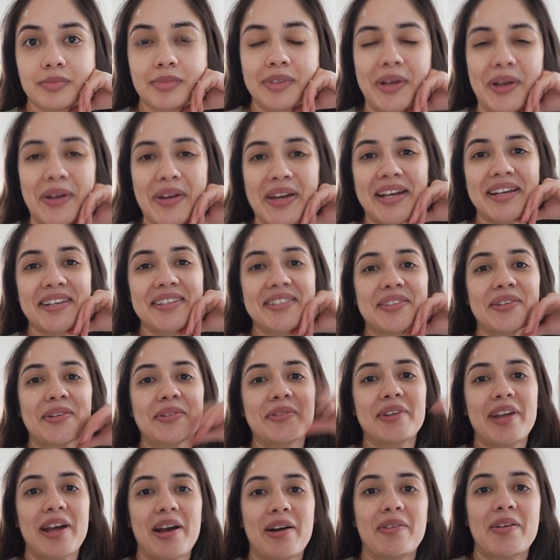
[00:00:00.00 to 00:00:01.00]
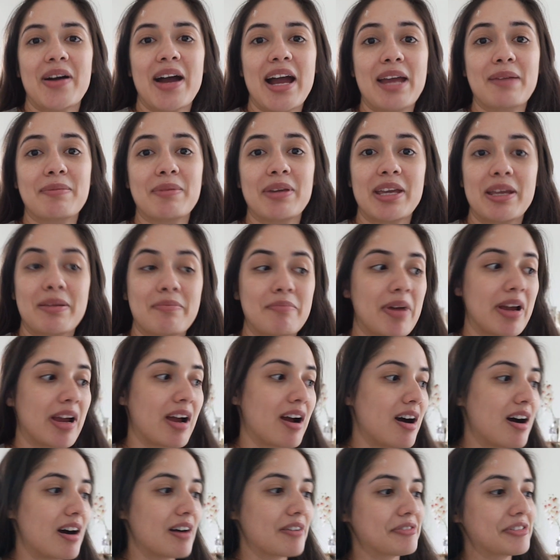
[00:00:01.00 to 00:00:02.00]
Okay, so now I'm in my
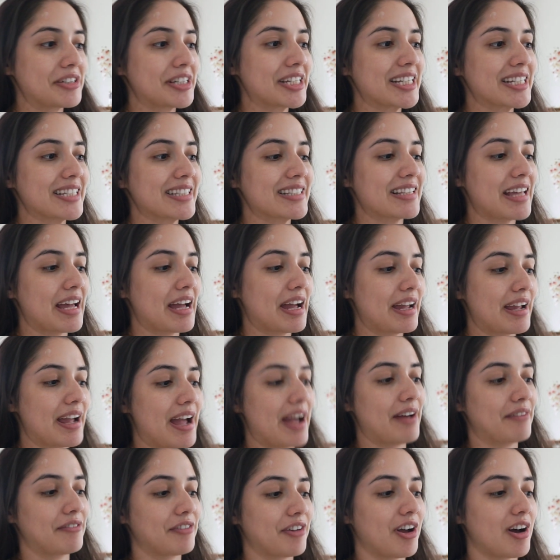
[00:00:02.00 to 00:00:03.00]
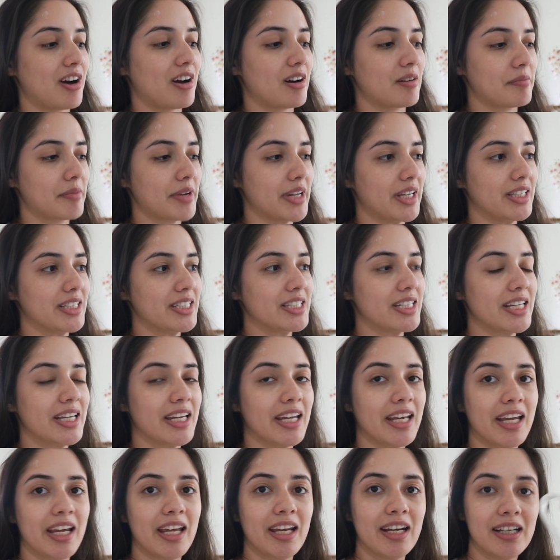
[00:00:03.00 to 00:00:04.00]
office. I have got my
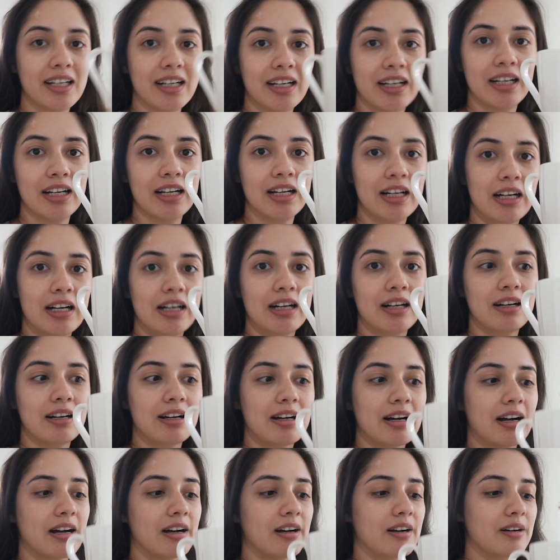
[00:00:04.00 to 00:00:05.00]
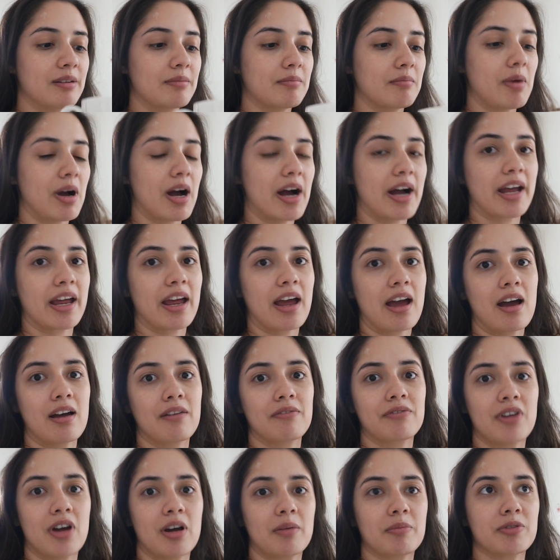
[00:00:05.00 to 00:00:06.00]
tea. I
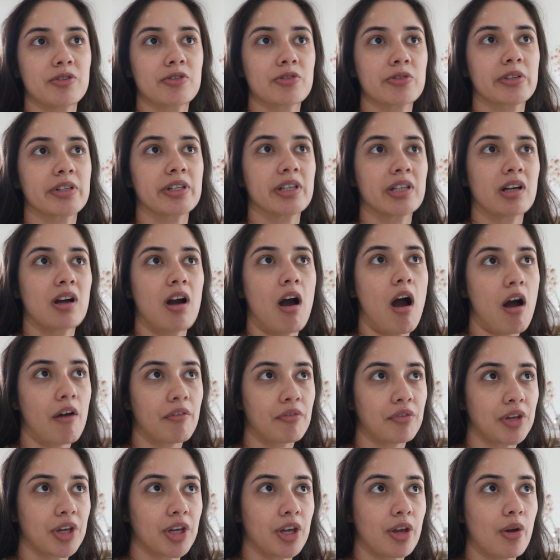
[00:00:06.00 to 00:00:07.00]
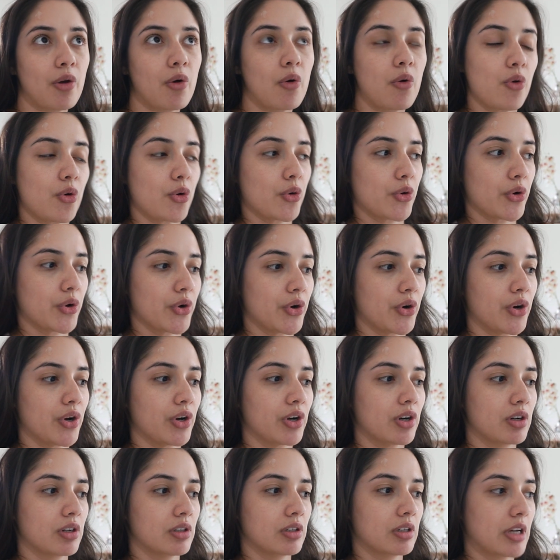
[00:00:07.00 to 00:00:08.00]
have not been drinking coffee
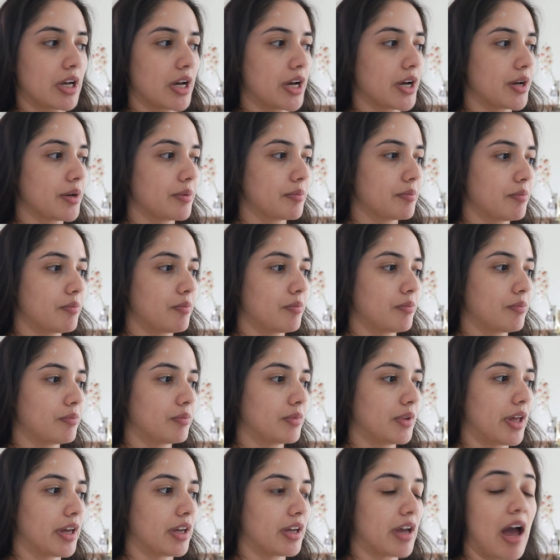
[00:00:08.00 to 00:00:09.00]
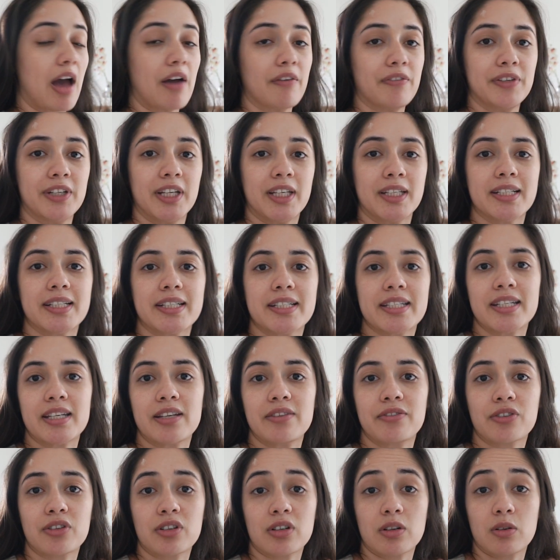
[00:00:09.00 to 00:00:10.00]
or like caffeinated tea
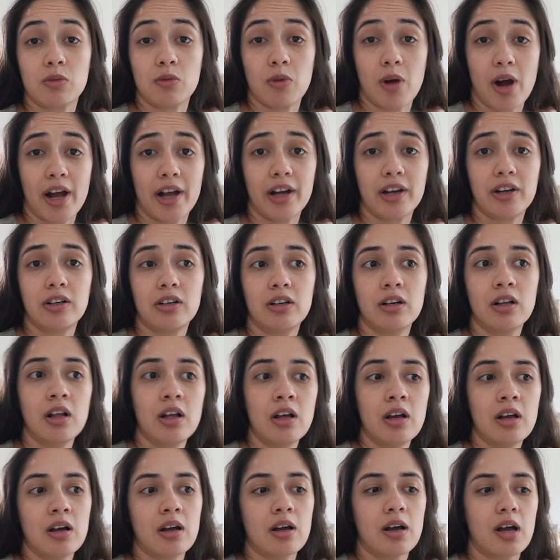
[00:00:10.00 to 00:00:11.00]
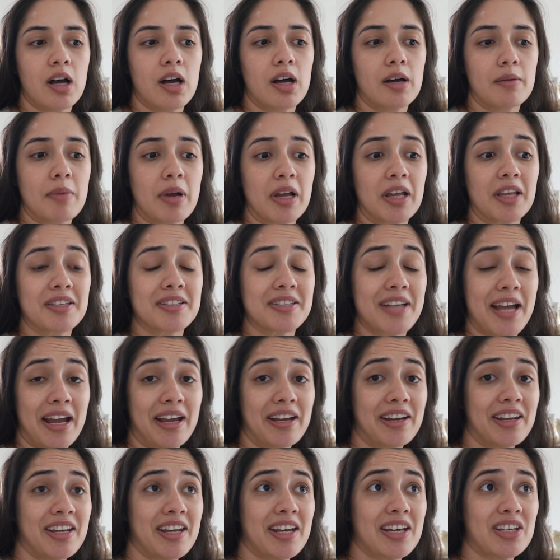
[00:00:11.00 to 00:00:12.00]
for a while. My
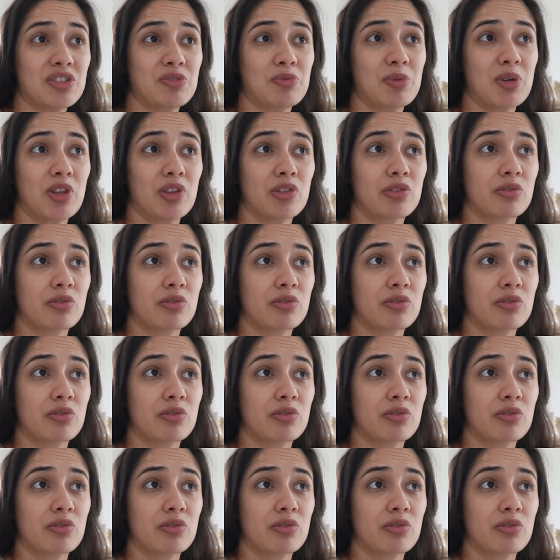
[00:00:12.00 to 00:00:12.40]
anxiety has been